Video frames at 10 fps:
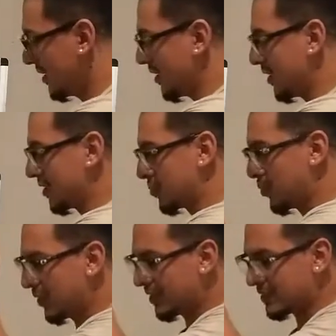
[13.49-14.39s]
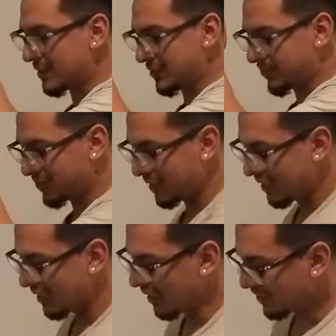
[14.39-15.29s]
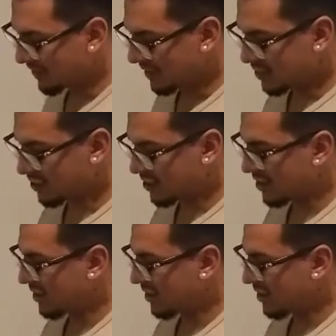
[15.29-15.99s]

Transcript: The point is that I finished